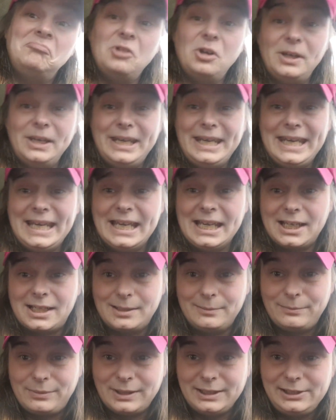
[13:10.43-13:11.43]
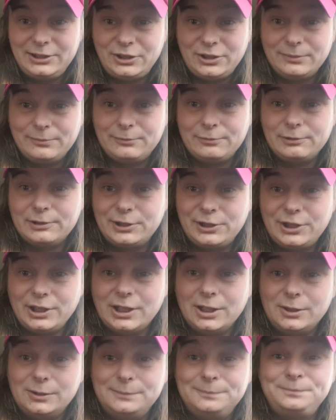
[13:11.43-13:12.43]
near completion for a
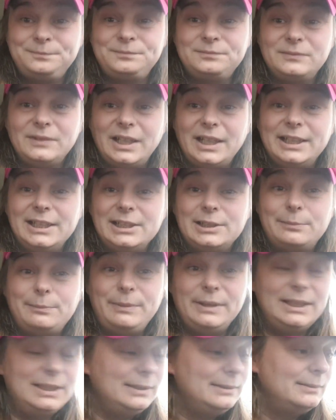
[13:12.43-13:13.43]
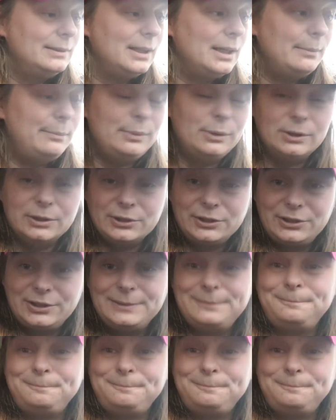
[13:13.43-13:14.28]
show, and it's been a push.